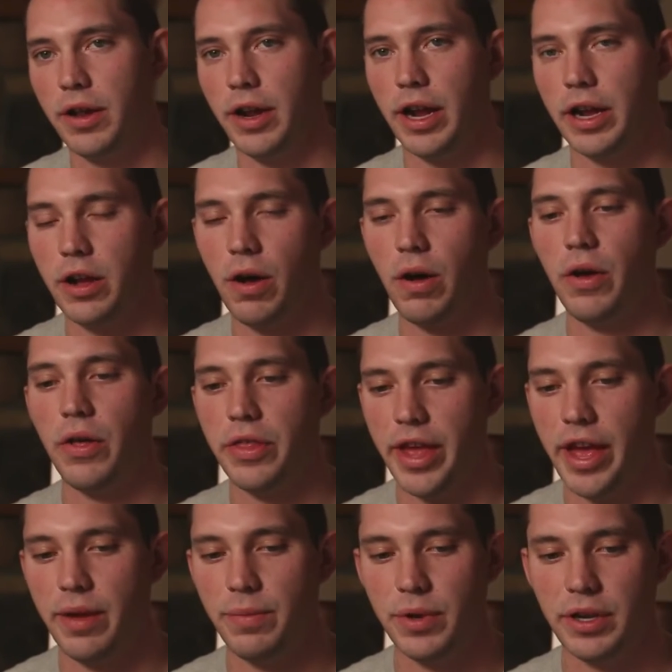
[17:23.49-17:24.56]
And I call it
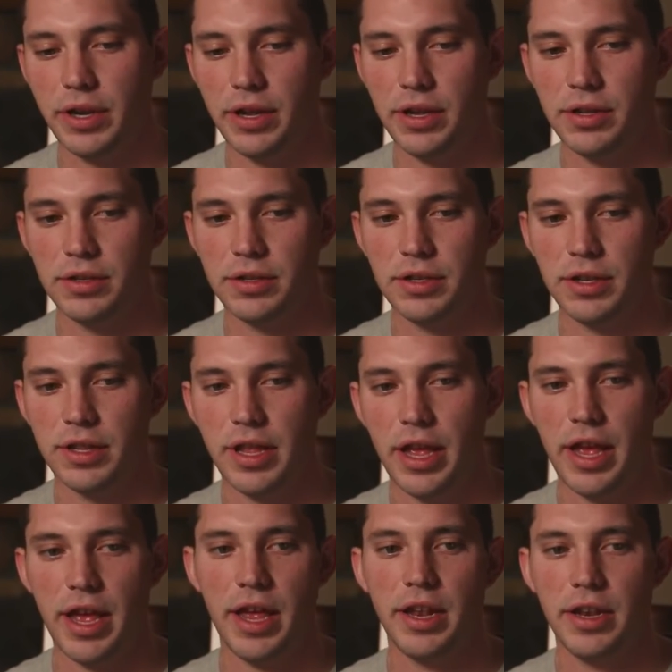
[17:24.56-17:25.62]
that because, in
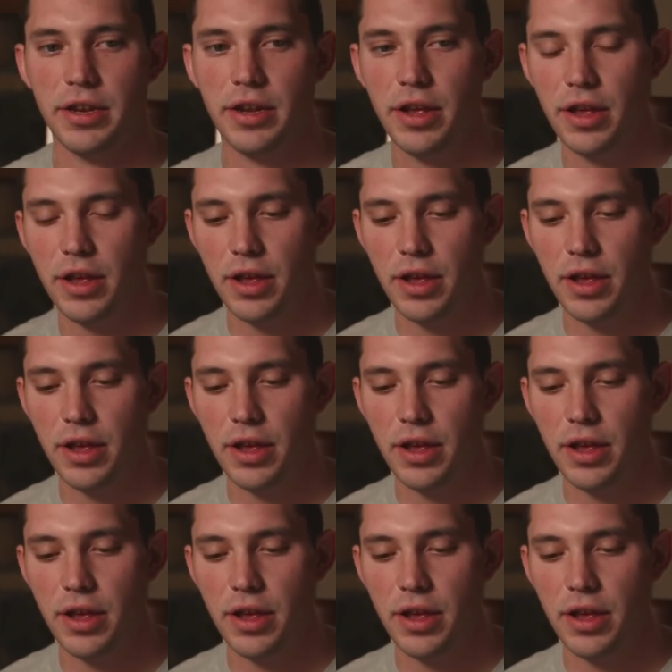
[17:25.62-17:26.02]
the end,